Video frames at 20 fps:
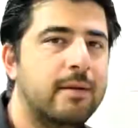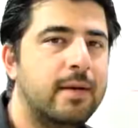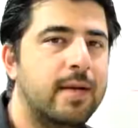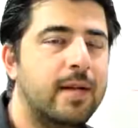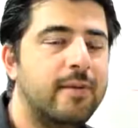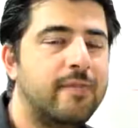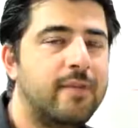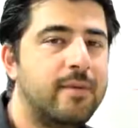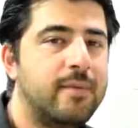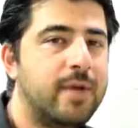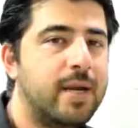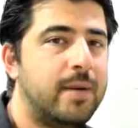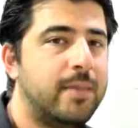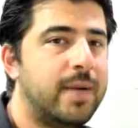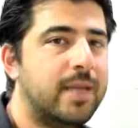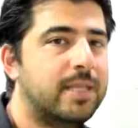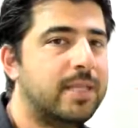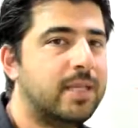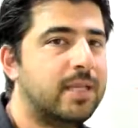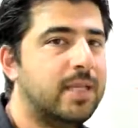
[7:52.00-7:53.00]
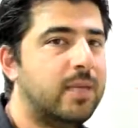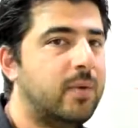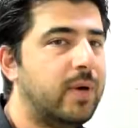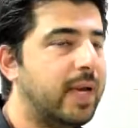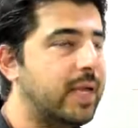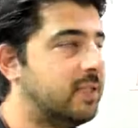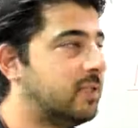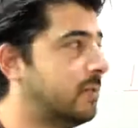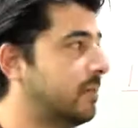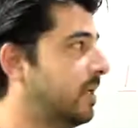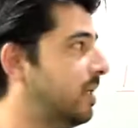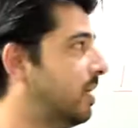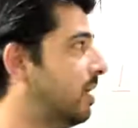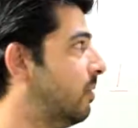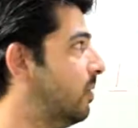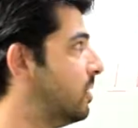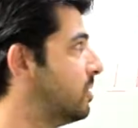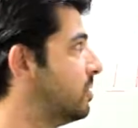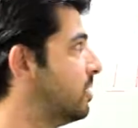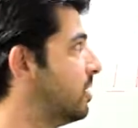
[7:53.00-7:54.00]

Now from there, basically what had to be done was